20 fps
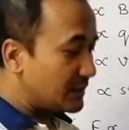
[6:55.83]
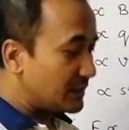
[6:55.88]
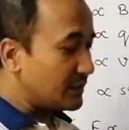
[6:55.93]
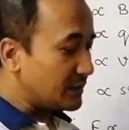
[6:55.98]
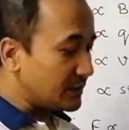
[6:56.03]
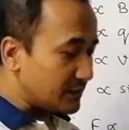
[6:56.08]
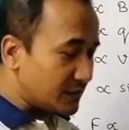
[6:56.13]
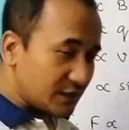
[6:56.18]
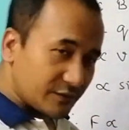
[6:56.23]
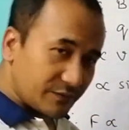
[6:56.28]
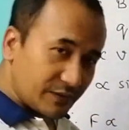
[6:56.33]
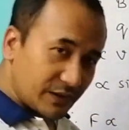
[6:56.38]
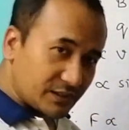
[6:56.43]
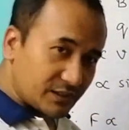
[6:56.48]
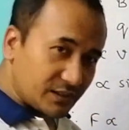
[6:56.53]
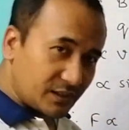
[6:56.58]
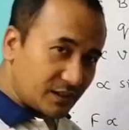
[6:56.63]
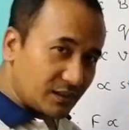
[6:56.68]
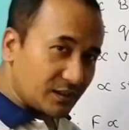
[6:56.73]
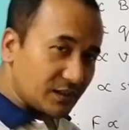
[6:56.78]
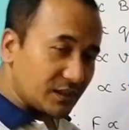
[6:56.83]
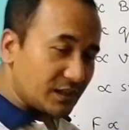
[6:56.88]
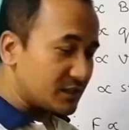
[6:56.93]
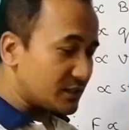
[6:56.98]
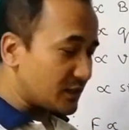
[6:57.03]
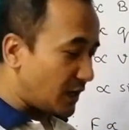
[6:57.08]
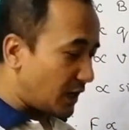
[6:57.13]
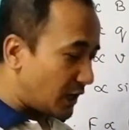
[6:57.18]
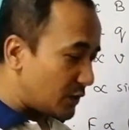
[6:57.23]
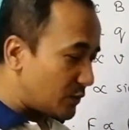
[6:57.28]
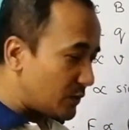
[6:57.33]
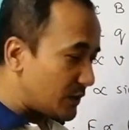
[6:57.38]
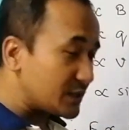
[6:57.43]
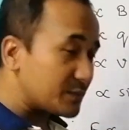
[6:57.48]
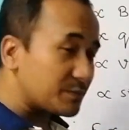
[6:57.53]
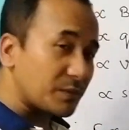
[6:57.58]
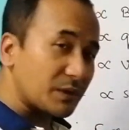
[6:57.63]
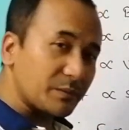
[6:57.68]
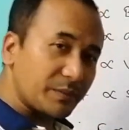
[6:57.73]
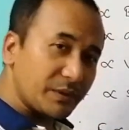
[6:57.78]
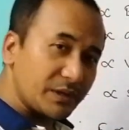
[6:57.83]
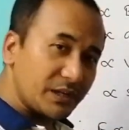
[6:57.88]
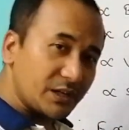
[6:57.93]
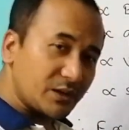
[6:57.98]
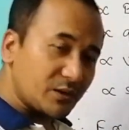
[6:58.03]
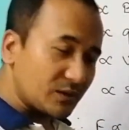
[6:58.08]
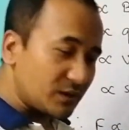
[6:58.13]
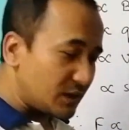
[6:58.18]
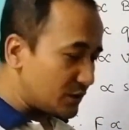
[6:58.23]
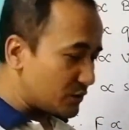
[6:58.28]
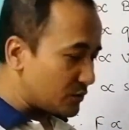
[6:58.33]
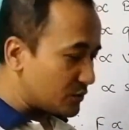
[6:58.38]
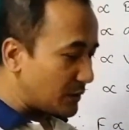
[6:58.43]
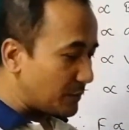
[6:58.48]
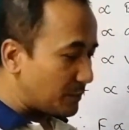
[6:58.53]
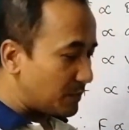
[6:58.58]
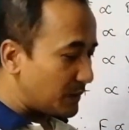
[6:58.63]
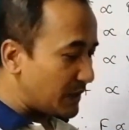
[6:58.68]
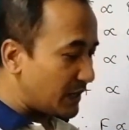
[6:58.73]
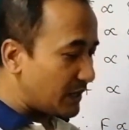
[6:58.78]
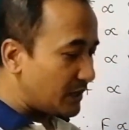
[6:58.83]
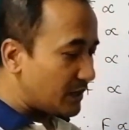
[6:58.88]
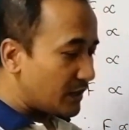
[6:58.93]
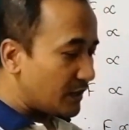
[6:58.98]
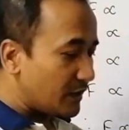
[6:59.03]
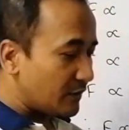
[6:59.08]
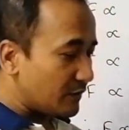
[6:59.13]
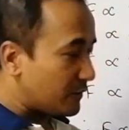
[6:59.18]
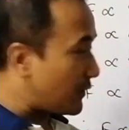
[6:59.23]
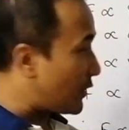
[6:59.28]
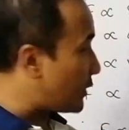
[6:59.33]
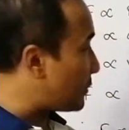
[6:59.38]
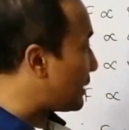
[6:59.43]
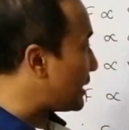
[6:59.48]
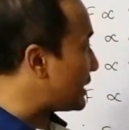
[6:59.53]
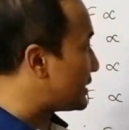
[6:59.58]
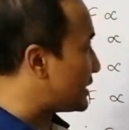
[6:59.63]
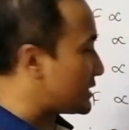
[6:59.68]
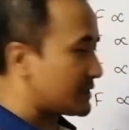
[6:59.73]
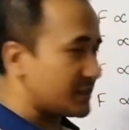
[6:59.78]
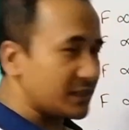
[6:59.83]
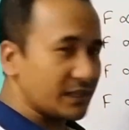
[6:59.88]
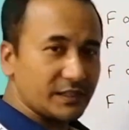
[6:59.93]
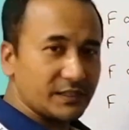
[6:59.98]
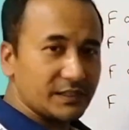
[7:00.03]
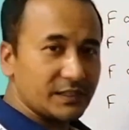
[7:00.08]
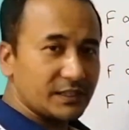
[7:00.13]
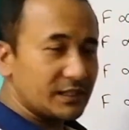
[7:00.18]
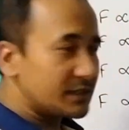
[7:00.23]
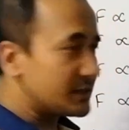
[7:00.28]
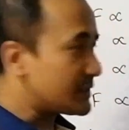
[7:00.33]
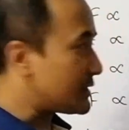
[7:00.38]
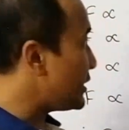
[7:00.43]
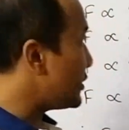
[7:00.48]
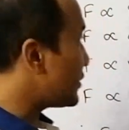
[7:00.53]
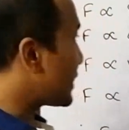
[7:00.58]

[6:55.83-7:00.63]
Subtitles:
This vector is always perpendicular to the plane formed by this thing. See, you